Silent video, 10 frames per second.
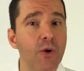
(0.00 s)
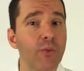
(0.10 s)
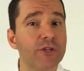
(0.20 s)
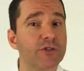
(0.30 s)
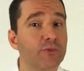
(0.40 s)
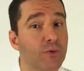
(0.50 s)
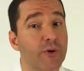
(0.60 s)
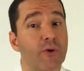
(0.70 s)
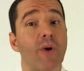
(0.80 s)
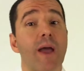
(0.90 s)
which will
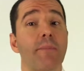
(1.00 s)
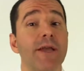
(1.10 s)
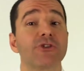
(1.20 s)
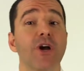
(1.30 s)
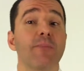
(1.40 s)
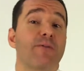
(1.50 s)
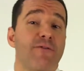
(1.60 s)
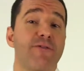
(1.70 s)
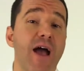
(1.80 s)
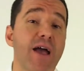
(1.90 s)
require a paint job every
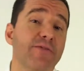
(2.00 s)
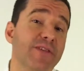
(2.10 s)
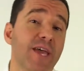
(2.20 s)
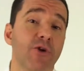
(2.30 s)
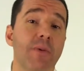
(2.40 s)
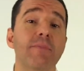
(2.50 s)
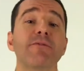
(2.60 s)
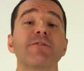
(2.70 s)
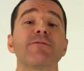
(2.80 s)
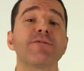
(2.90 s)
5, 10, or maybe
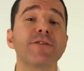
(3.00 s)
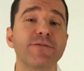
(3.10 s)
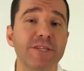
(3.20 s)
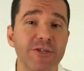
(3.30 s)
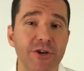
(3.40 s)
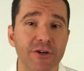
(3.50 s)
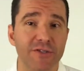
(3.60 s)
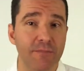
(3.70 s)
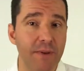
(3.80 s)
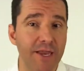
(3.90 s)
even 15
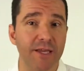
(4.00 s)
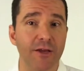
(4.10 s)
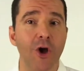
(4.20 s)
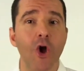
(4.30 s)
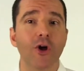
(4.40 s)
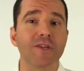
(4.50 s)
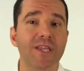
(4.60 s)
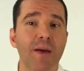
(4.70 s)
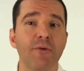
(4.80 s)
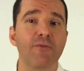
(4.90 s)
years, depending on the
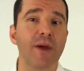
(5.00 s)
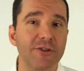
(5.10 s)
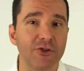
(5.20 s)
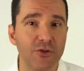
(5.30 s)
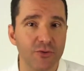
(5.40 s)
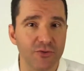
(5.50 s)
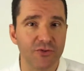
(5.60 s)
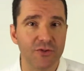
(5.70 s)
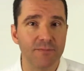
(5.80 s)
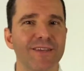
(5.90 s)
type of paint
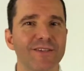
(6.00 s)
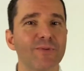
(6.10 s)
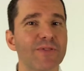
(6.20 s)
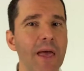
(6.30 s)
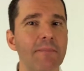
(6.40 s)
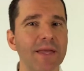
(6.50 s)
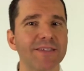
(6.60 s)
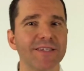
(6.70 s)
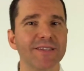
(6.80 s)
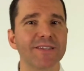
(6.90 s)
used. So what that
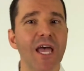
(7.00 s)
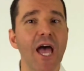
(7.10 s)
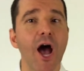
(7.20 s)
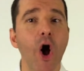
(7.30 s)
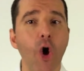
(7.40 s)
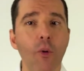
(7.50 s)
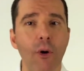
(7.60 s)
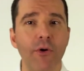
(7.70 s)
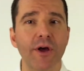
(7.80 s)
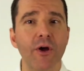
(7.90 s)
means is a
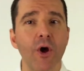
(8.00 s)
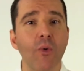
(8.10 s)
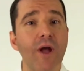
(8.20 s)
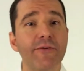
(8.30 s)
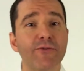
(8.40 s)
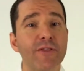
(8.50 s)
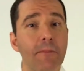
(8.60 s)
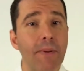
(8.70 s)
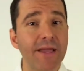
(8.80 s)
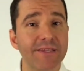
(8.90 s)
homeowner will have to
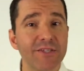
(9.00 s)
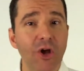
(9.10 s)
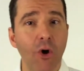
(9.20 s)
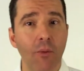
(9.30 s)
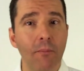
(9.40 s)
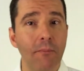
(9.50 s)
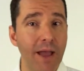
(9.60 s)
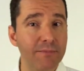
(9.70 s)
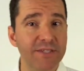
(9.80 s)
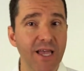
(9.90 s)
either paint his home
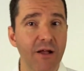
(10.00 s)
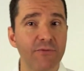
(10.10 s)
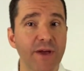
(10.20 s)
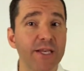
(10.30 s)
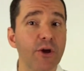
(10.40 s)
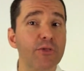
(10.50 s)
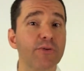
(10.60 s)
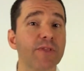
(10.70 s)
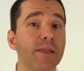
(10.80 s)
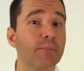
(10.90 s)
by himself and go
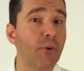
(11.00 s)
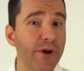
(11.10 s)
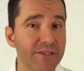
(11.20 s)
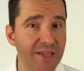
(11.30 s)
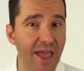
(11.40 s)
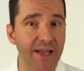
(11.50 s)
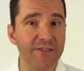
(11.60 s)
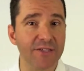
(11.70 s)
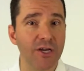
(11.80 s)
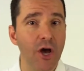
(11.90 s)
through the laborious
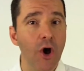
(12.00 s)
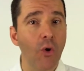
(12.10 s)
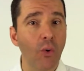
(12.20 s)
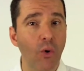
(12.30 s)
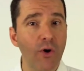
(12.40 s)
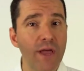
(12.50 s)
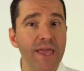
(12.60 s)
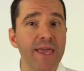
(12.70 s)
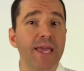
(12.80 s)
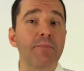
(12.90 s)
task, or
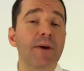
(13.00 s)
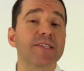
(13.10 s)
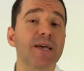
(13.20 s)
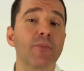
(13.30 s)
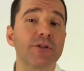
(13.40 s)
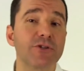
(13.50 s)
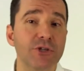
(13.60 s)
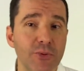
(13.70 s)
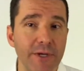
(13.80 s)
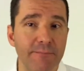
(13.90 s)
he can pay someone to
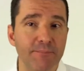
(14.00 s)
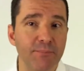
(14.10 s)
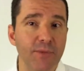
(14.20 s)
do it.